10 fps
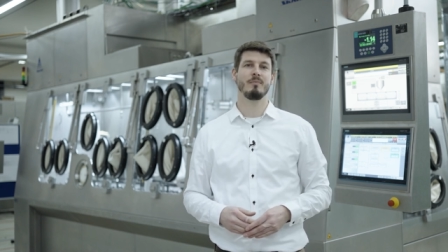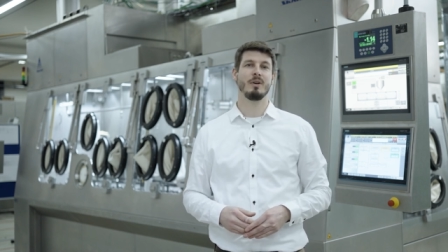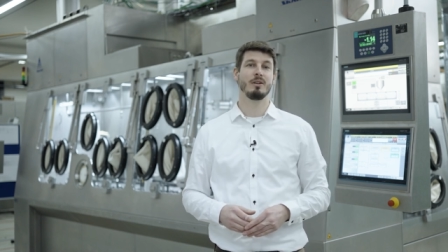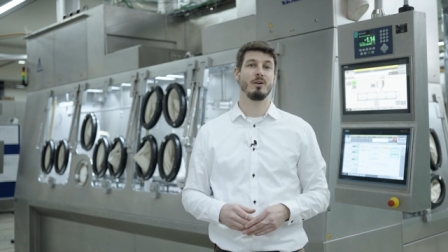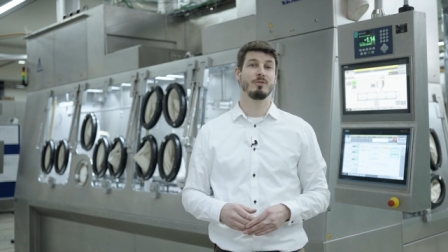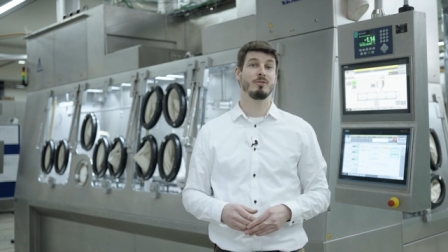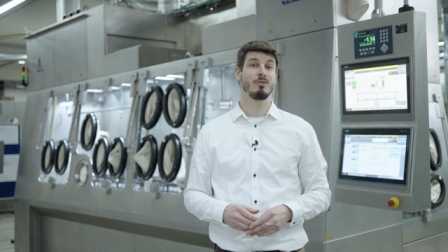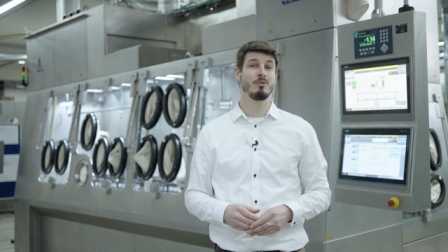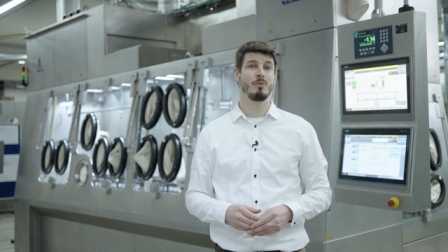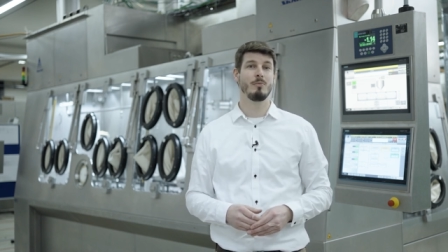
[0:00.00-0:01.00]
and also,
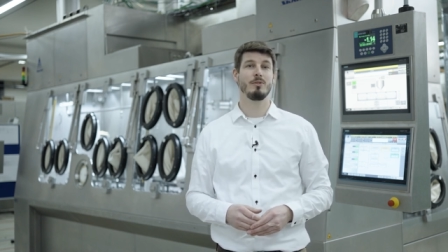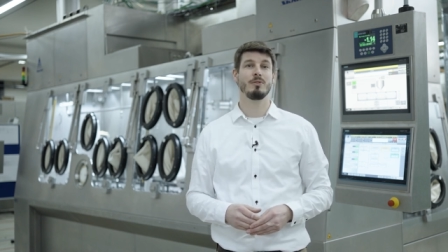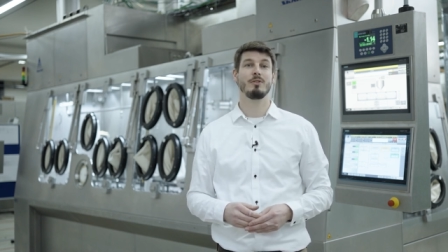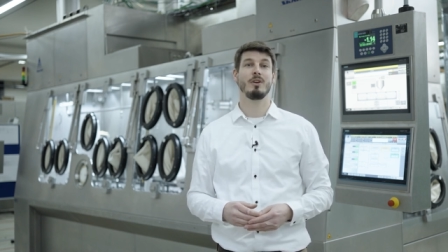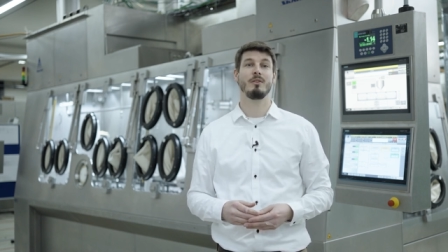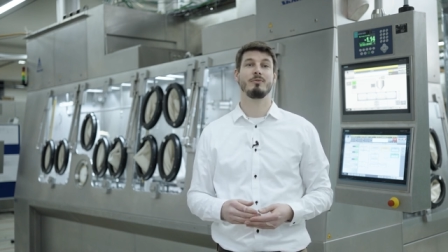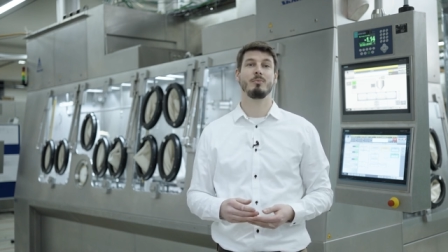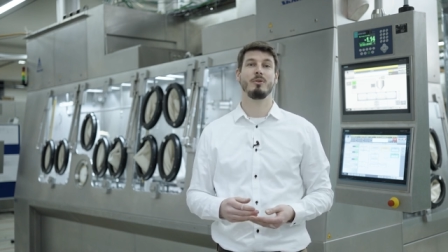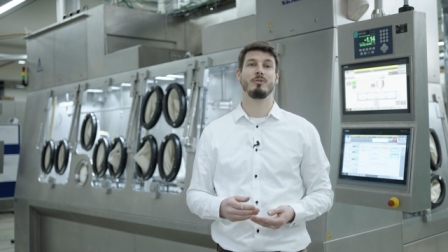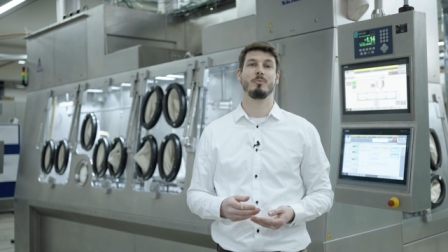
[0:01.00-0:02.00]
we wanted to have the
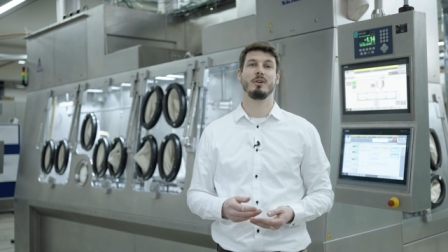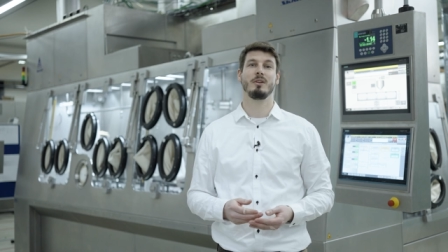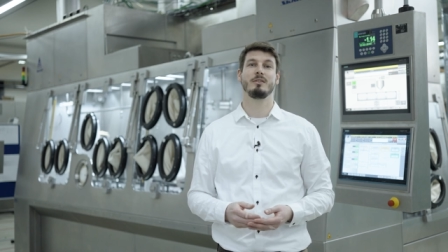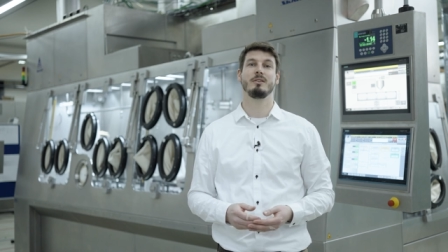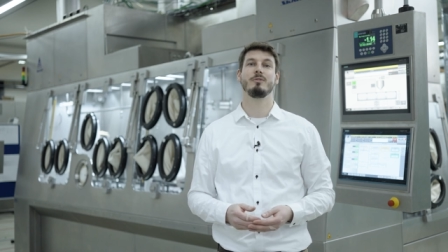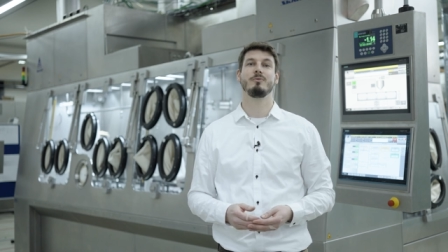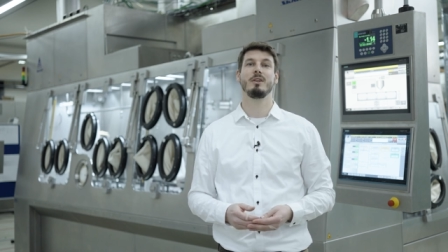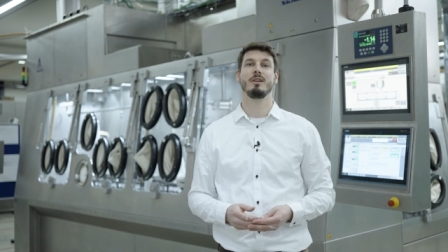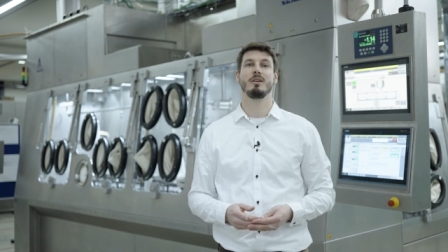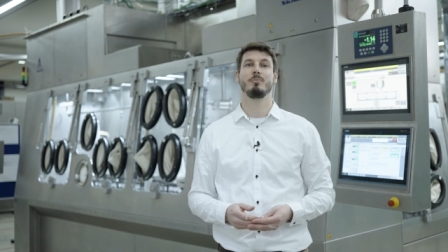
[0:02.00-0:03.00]
possibility to
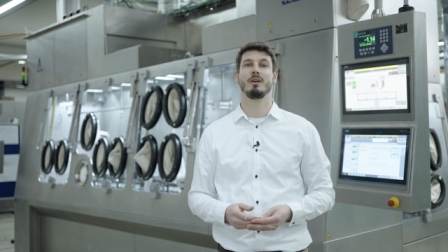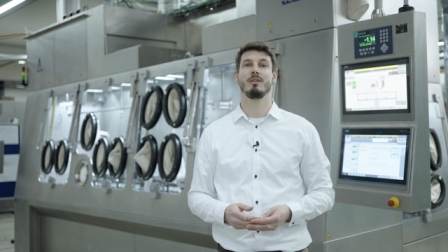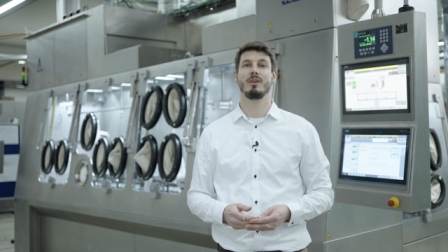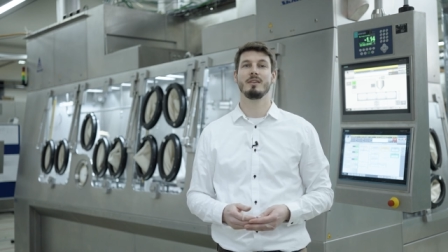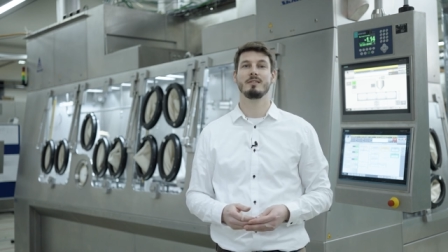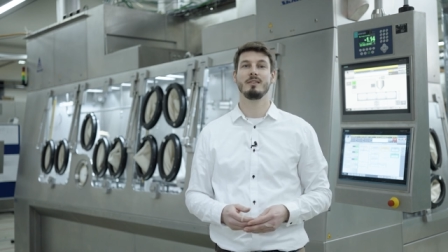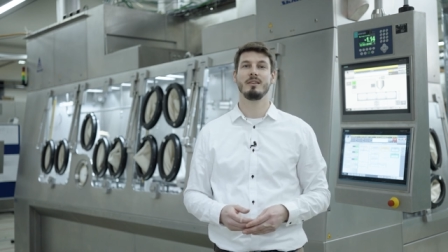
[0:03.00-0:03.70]
fill in a bigger vessel